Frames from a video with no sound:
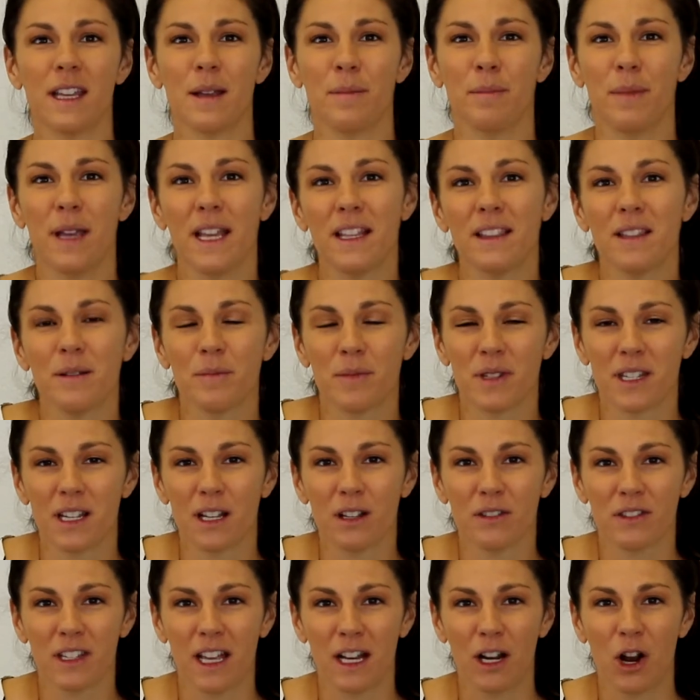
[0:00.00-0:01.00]
They make
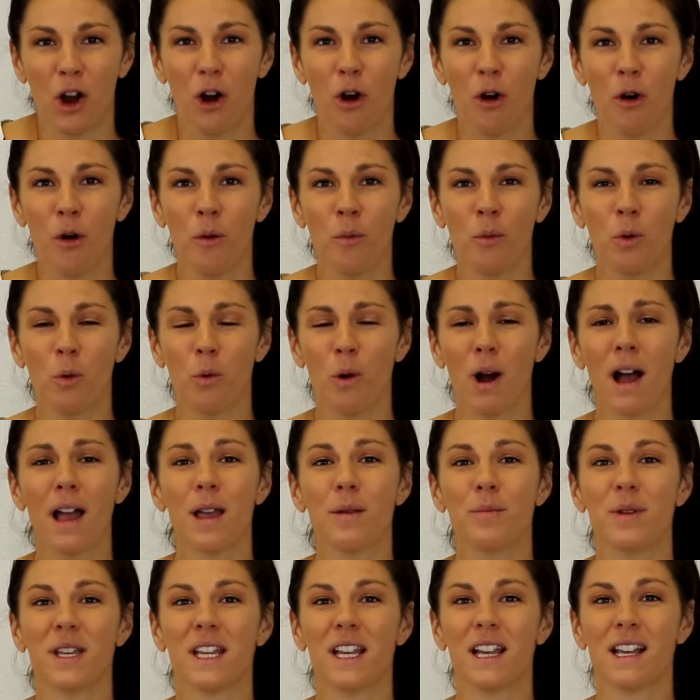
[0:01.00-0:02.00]
themselves at home.
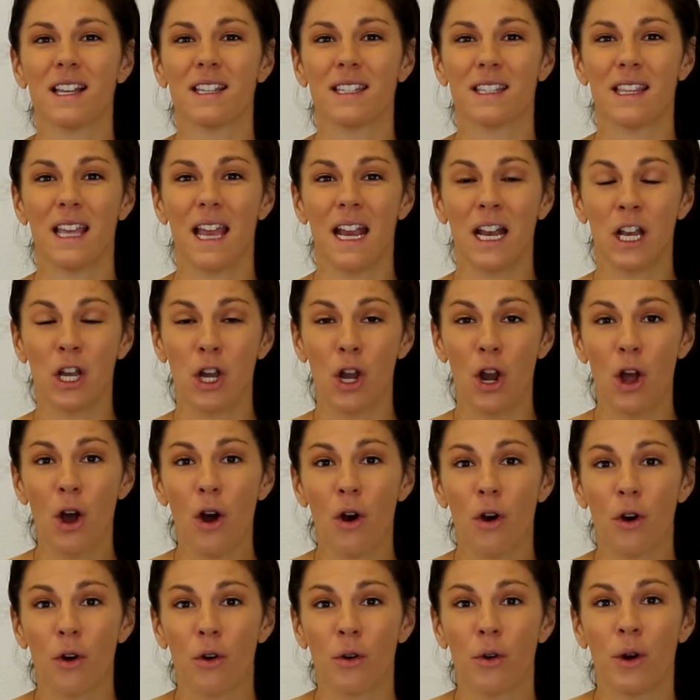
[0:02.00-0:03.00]
Why? Because they
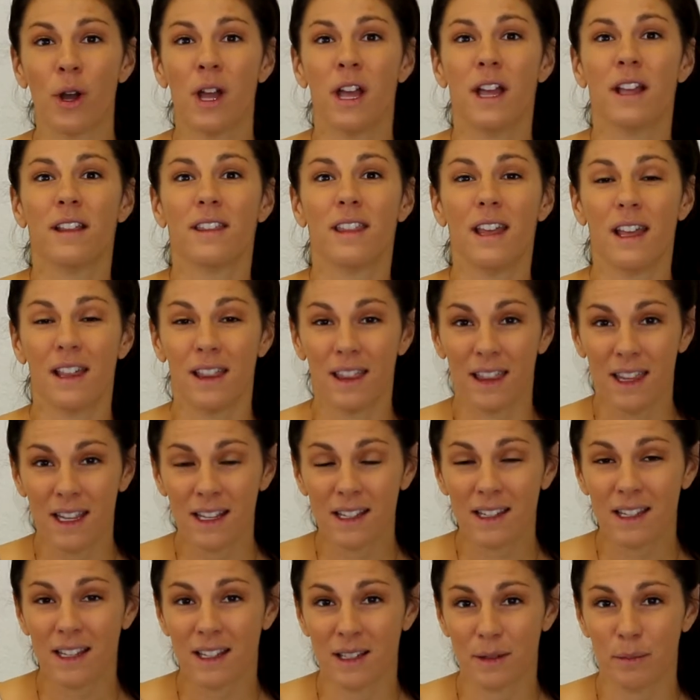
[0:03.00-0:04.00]
know that
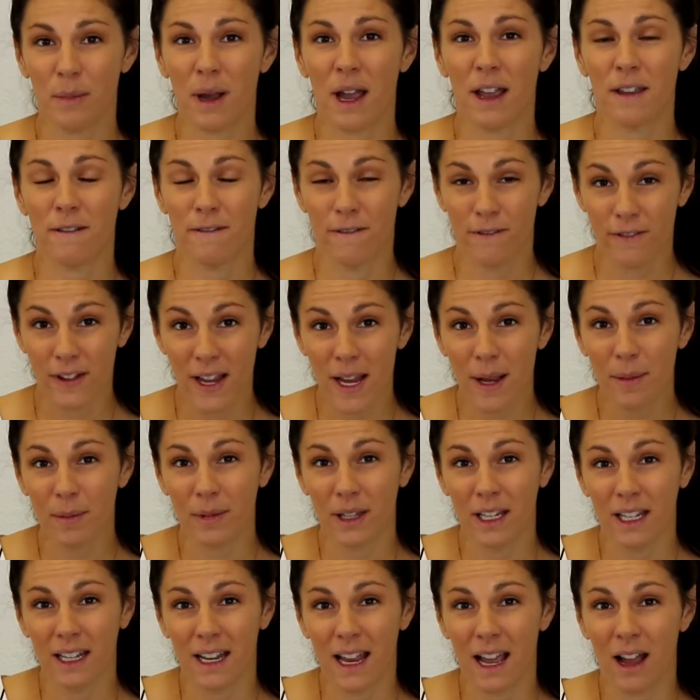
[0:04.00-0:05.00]
this is my
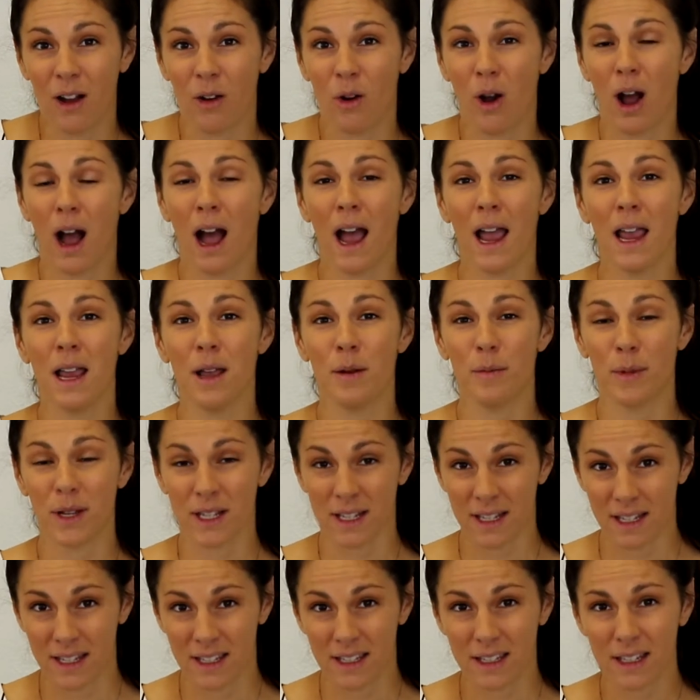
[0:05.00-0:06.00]
family now. I am
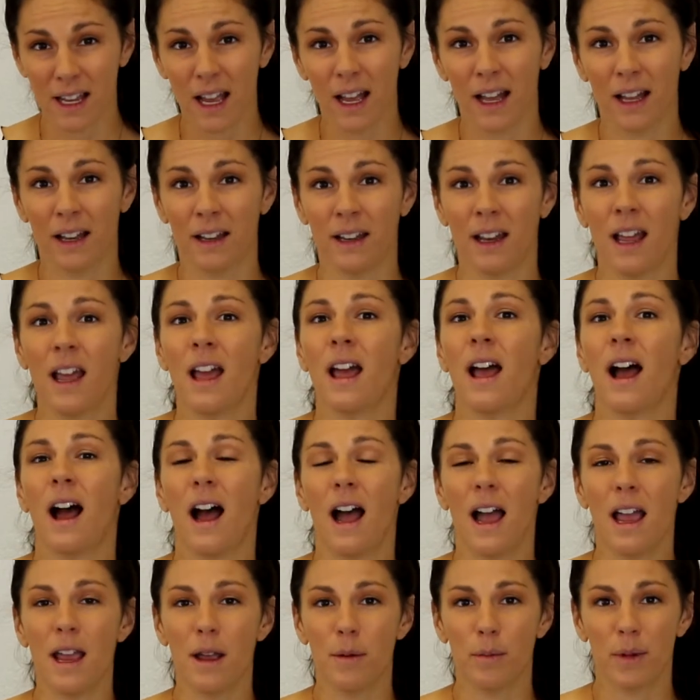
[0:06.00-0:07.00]
a son.
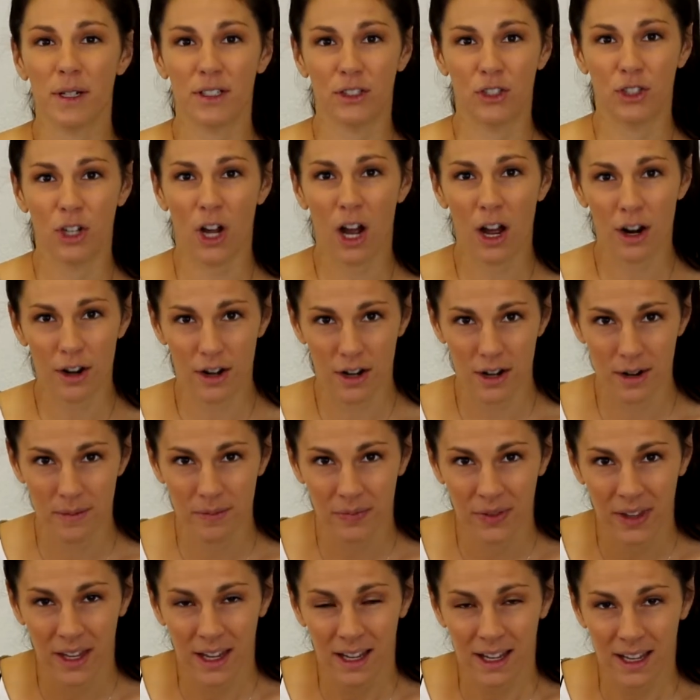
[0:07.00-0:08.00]
I am a
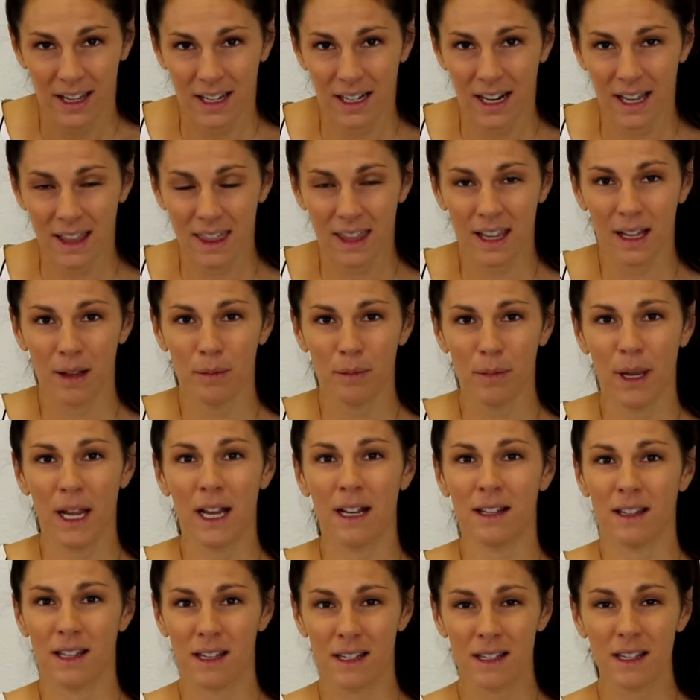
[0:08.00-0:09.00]
daughter. And I think,
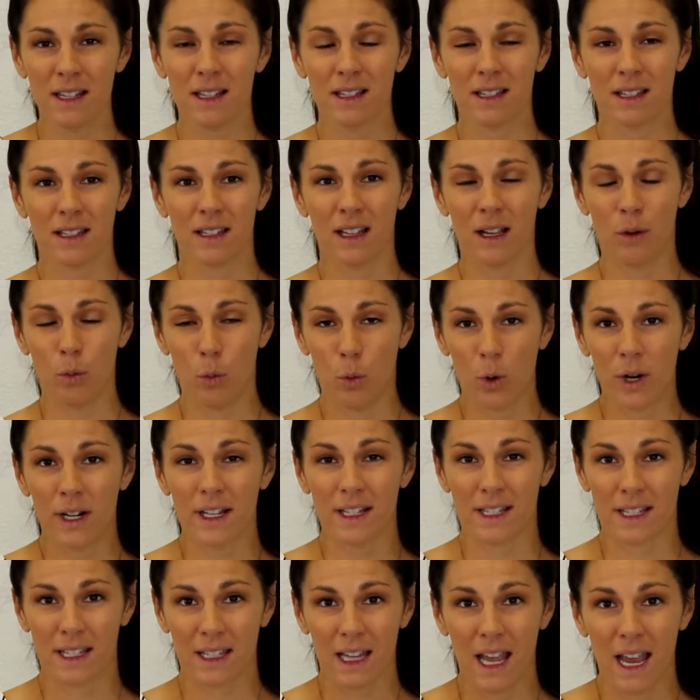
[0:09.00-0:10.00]
man, this is what
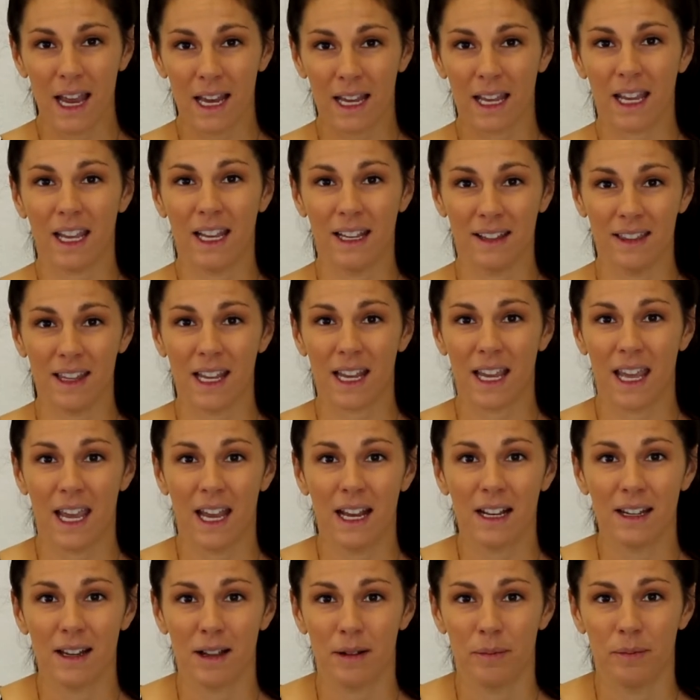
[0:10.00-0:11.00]
it's like in the
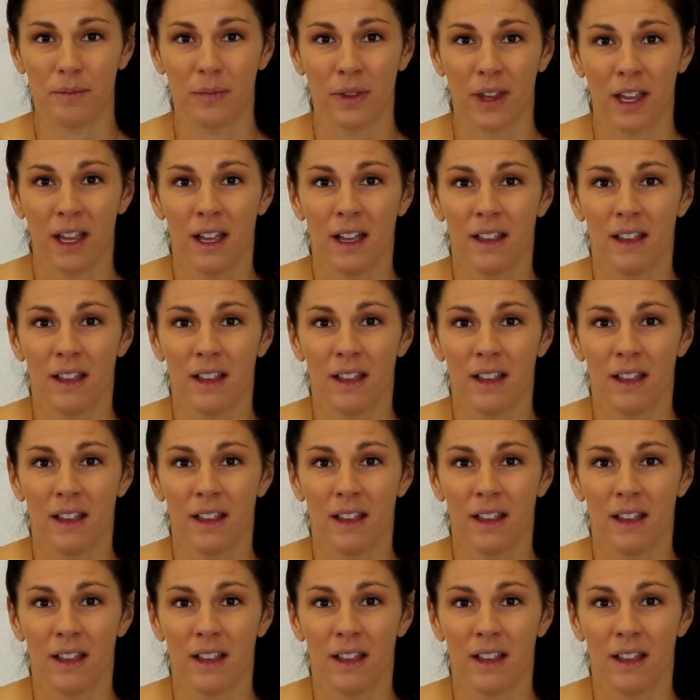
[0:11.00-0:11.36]
kingdom.